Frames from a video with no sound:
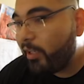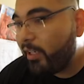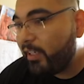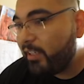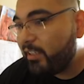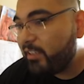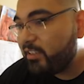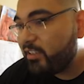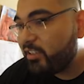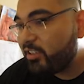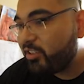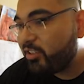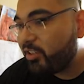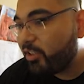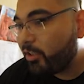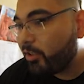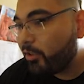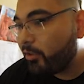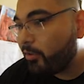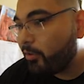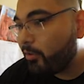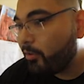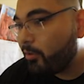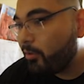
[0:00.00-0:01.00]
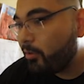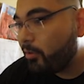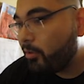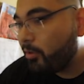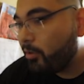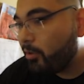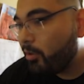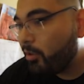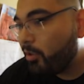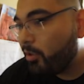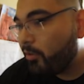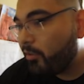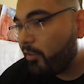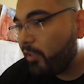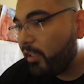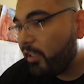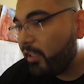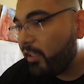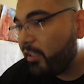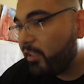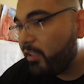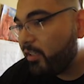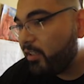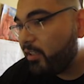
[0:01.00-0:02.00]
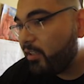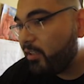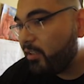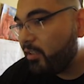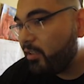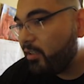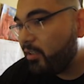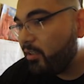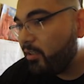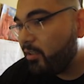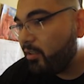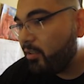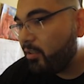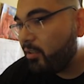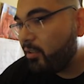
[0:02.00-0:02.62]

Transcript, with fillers: way is the circle, right here.